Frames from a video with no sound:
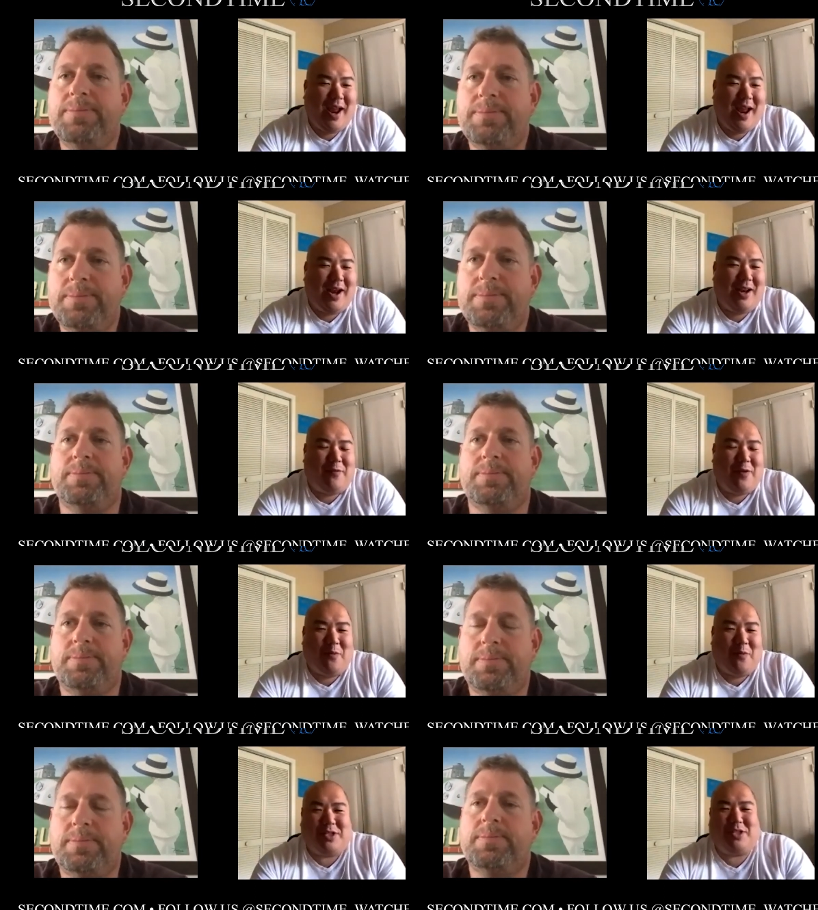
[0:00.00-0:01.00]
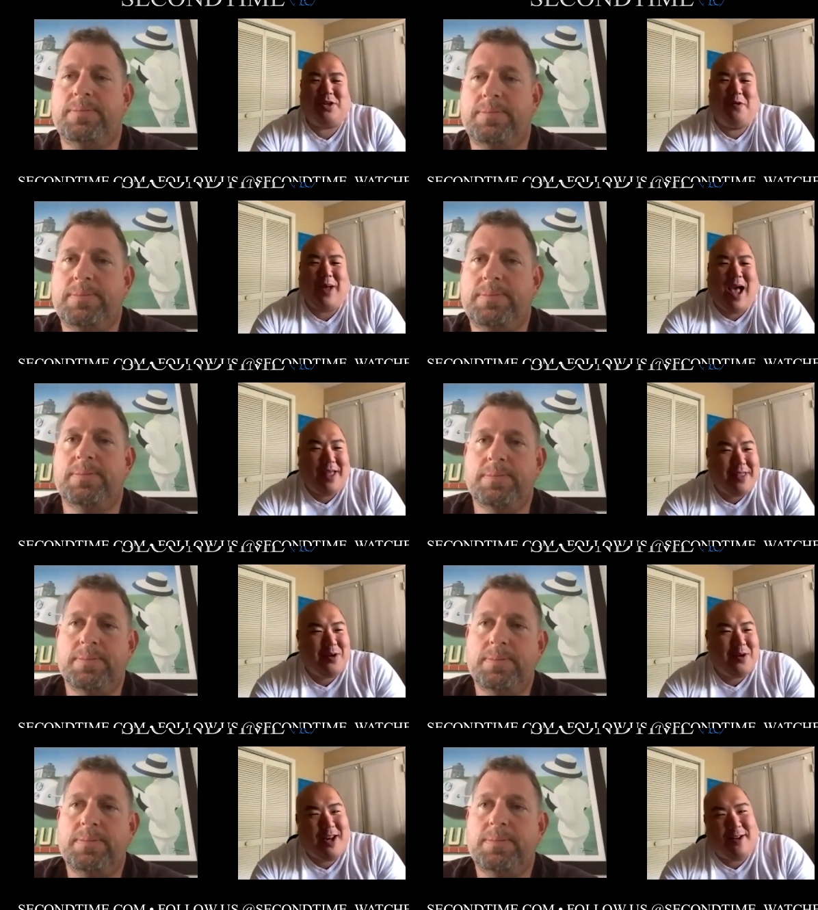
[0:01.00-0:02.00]
Speaker 1: And if it was so bad that you
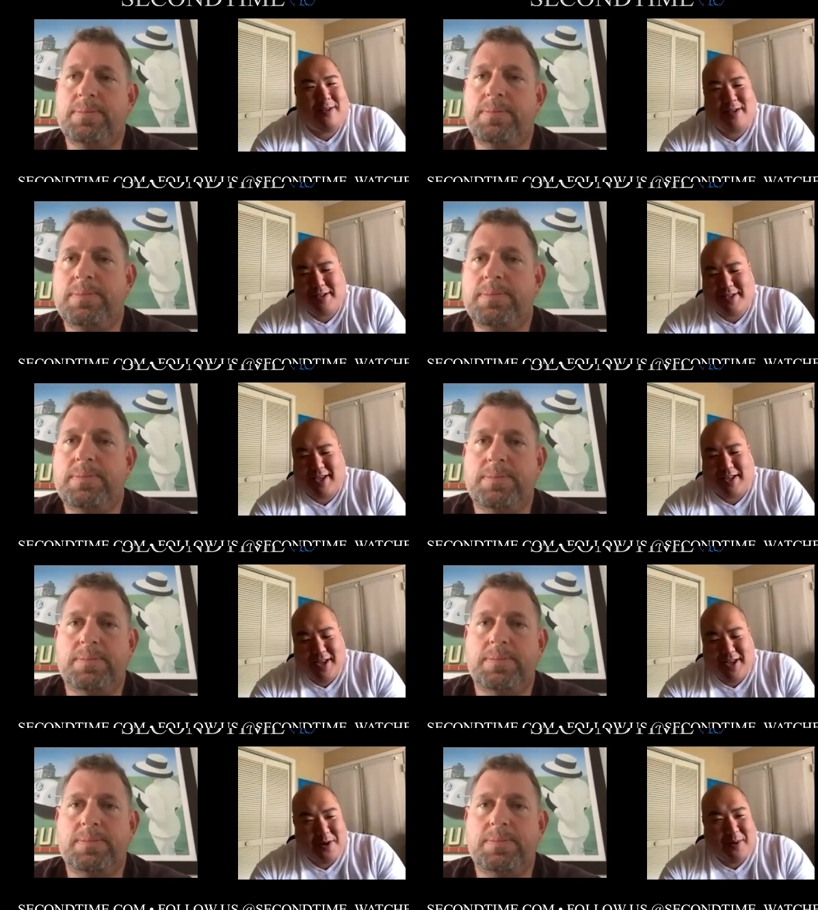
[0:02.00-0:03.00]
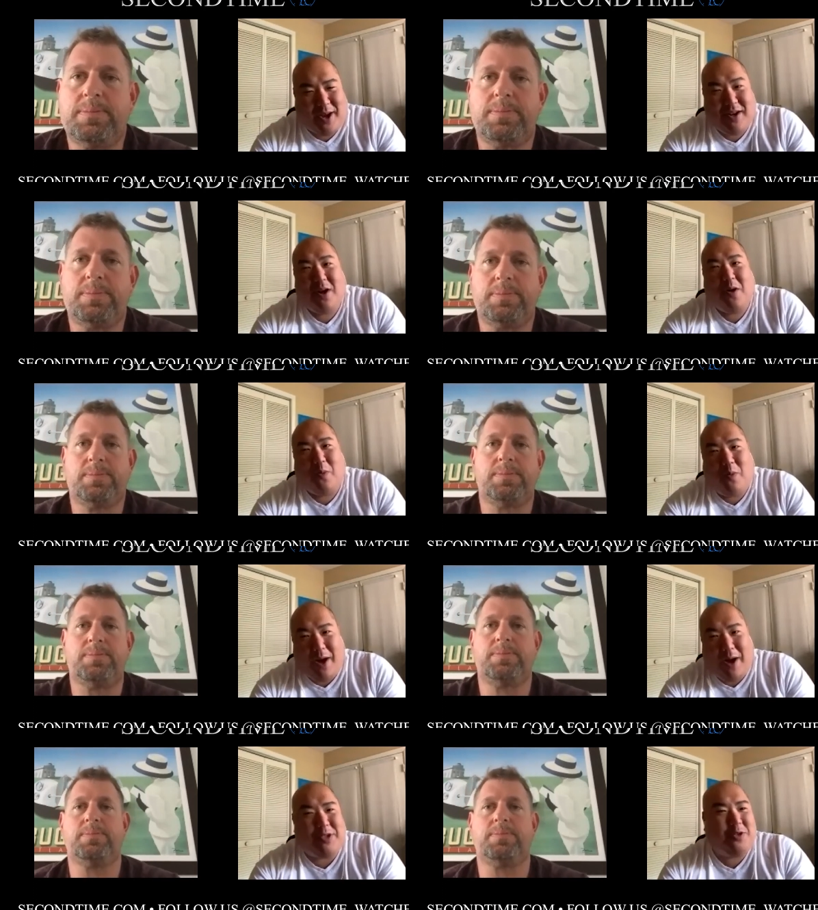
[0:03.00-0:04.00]
needed to discontinue it, why
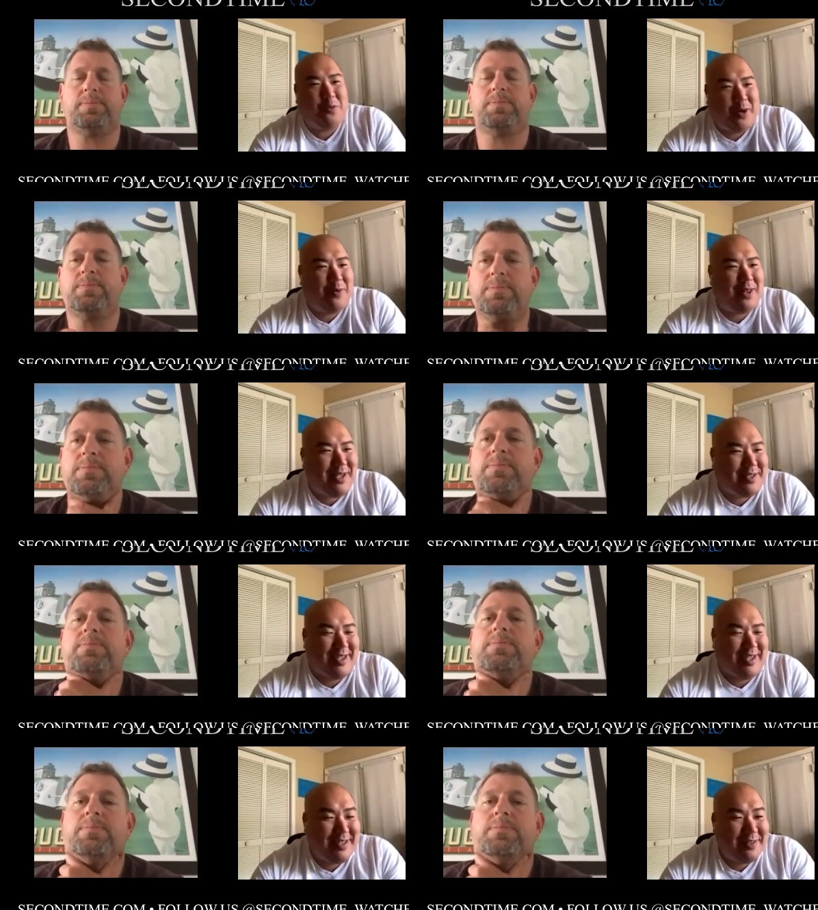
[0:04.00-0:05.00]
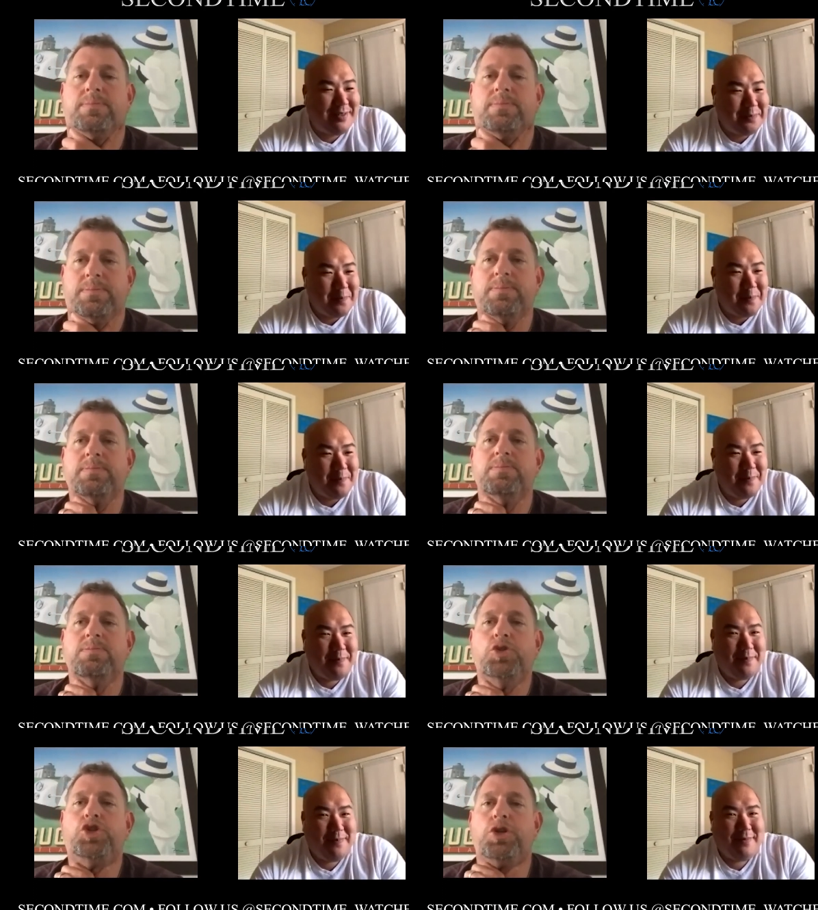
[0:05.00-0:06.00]
would you re-release it?
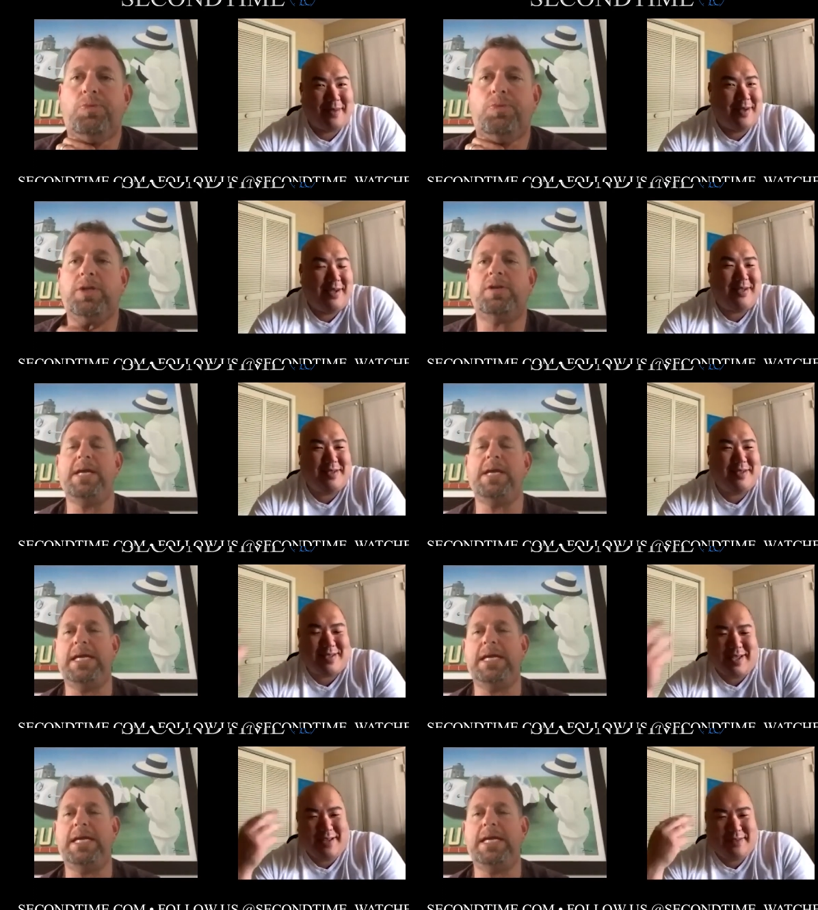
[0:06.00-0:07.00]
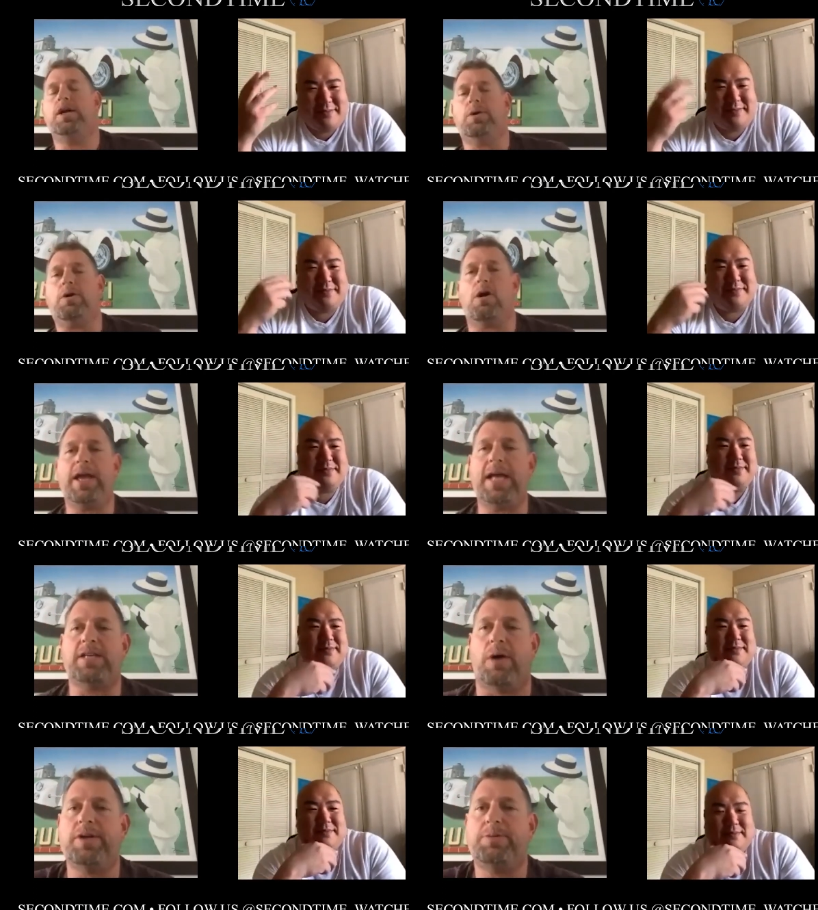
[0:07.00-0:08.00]
Speaker 2: Sure. Well, to me, you know, Cartier's
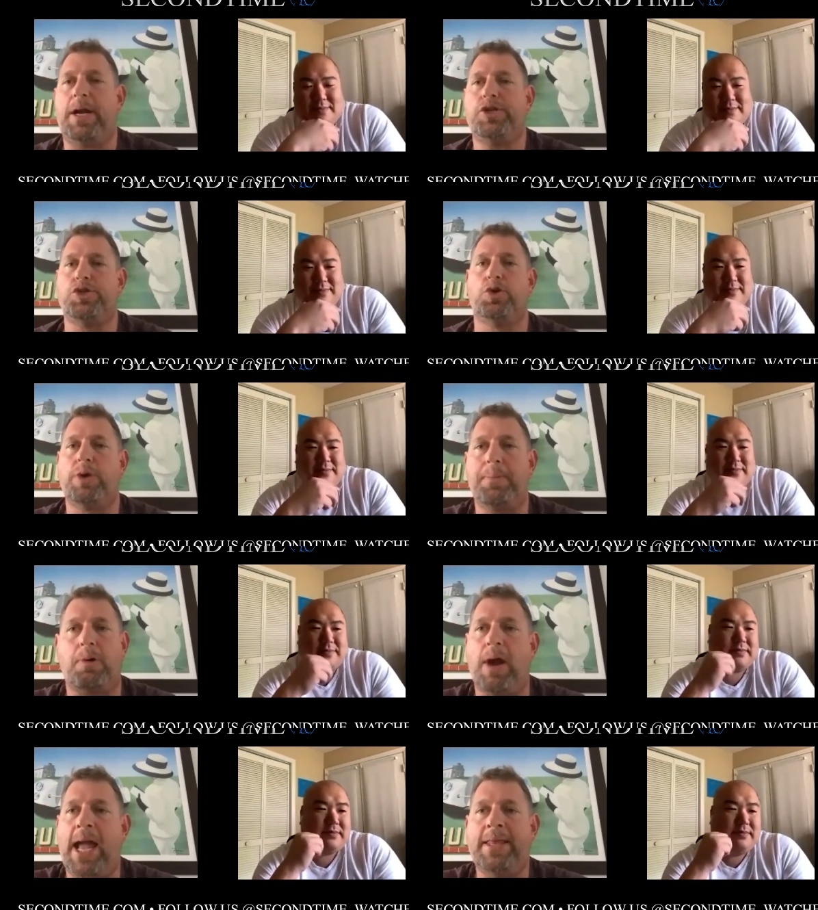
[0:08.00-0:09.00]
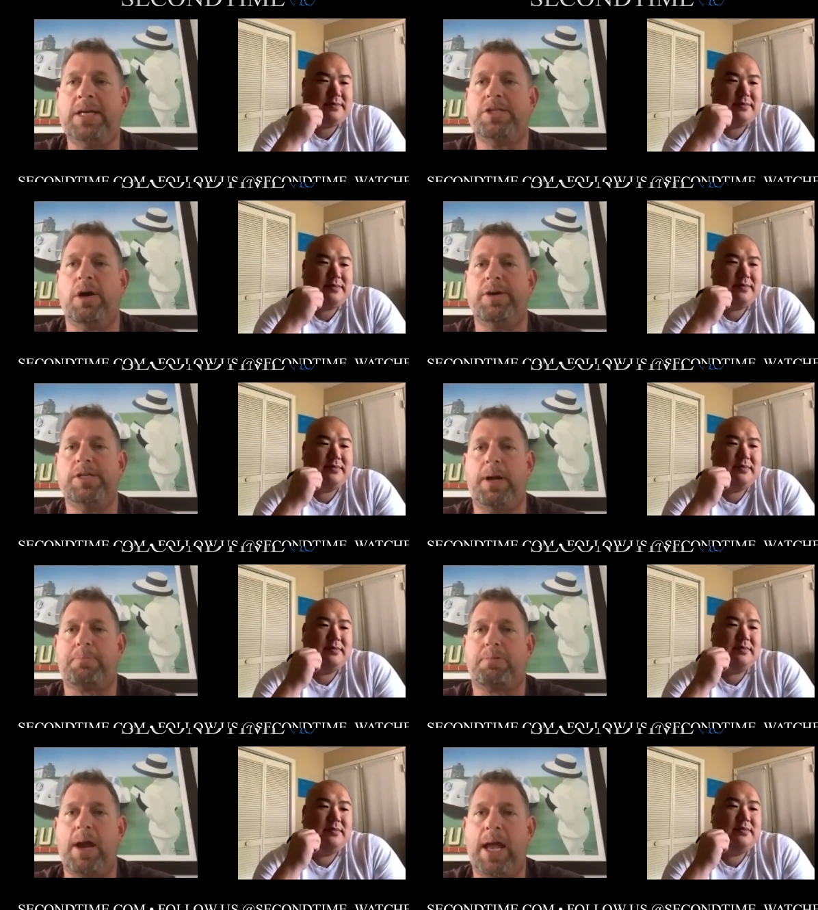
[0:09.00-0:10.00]
always been a jewelry brand, and it's always been a
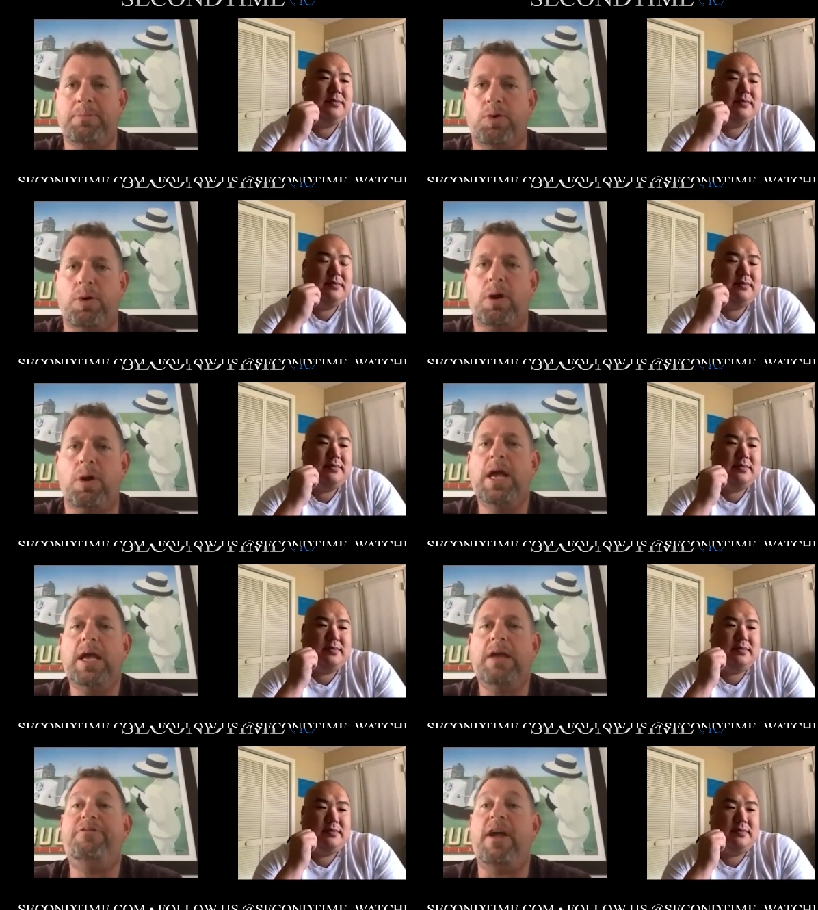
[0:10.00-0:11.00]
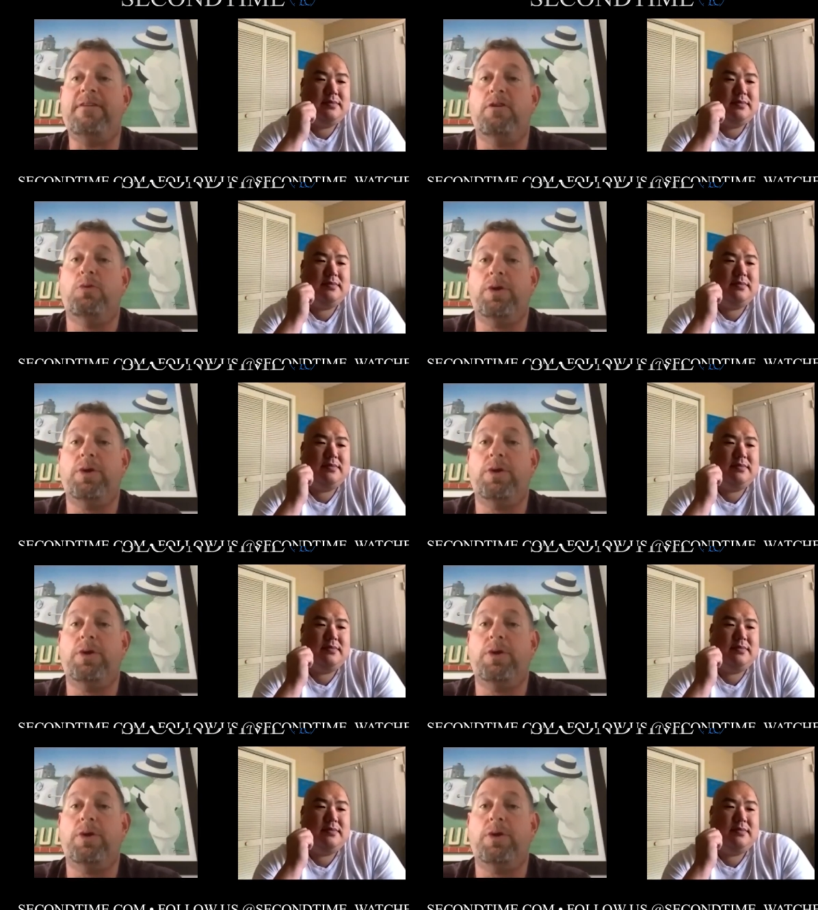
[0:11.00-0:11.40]
brand more in favor with